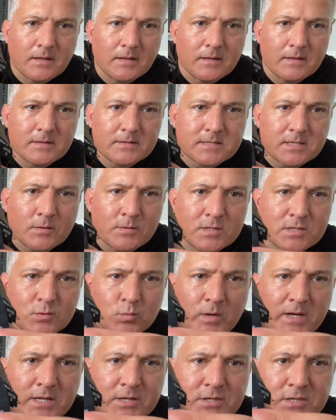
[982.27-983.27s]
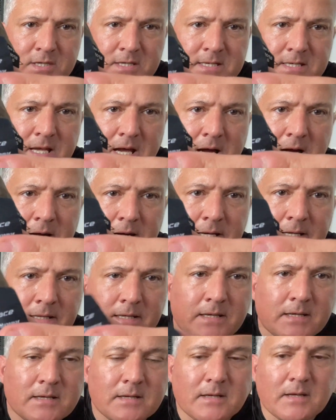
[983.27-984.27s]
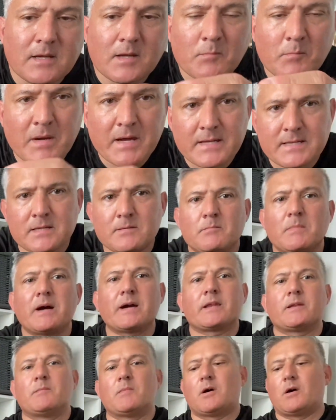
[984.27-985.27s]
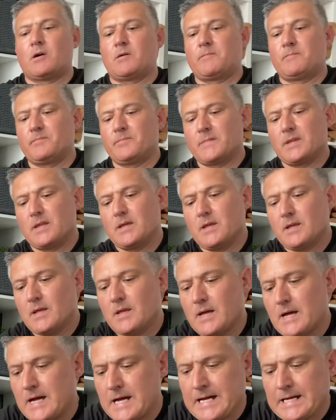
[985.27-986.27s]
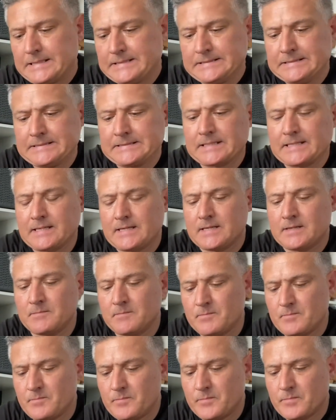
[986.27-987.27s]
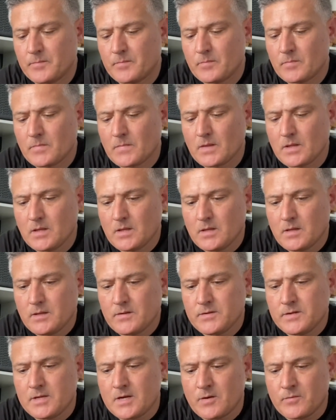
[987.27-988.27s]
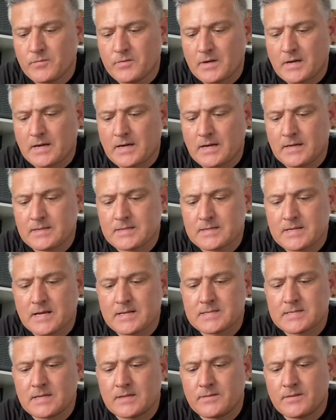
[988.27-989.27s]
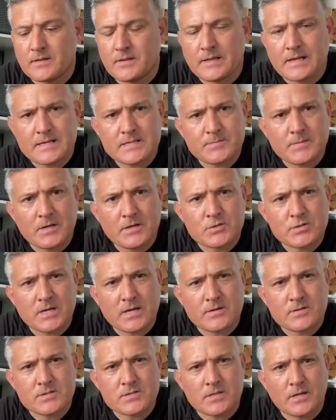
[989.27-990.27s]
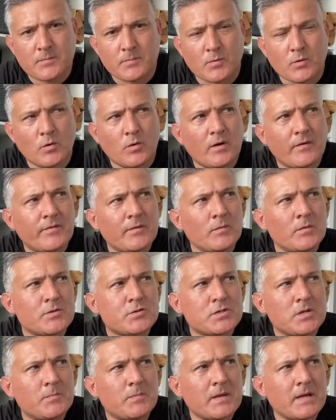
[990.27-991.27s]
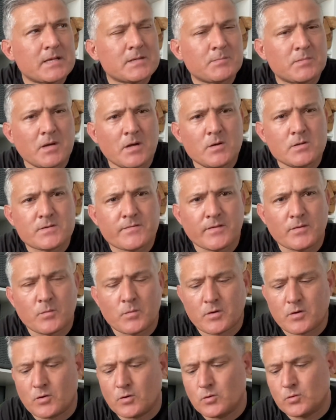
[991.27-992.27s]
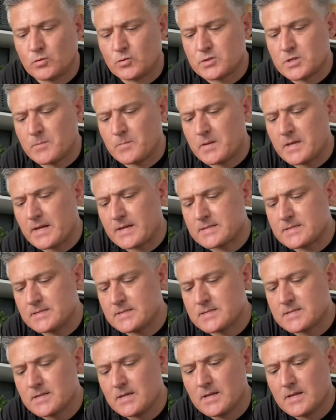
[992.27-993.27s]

so it's Swedish design, made in Myanmar. And you know, I say the last pair of trousers I bought, I think they were GPX Pros, I think they were called, or GPXs.